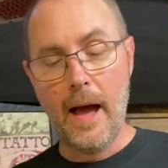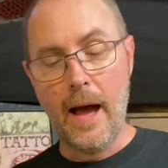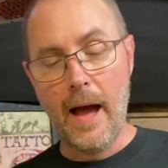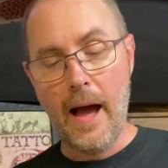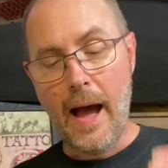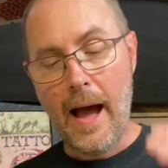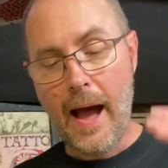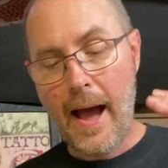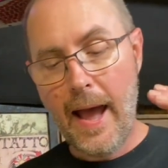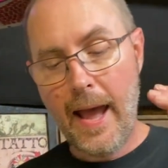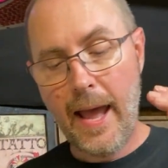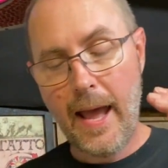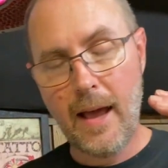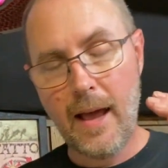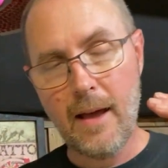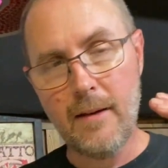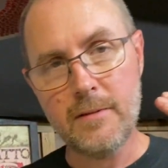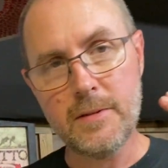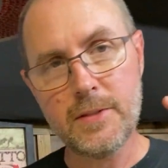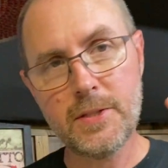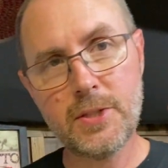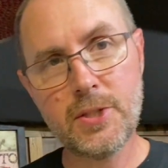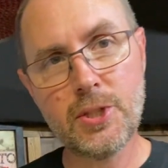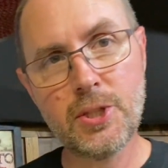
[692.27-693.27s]
I have
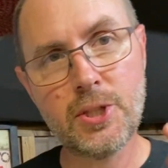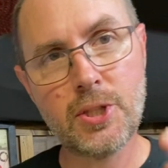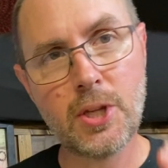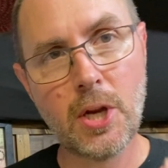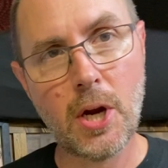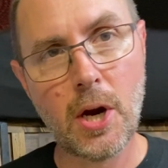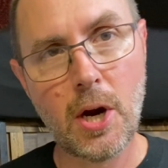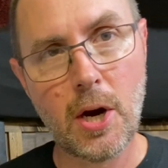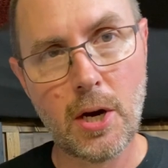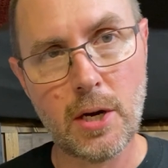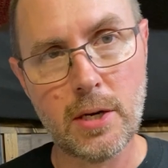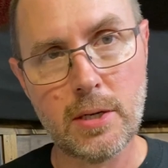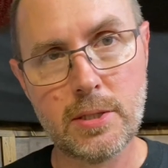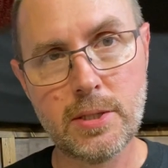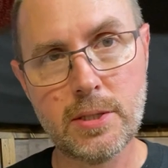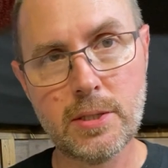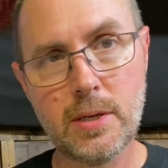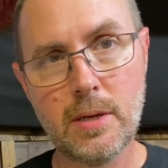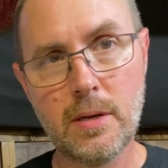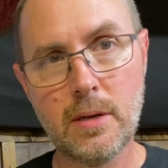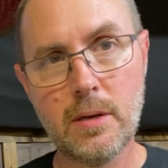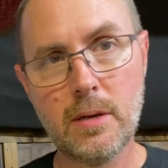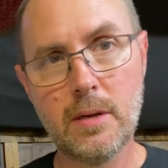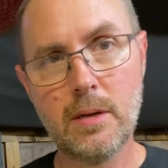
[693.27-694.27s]
searched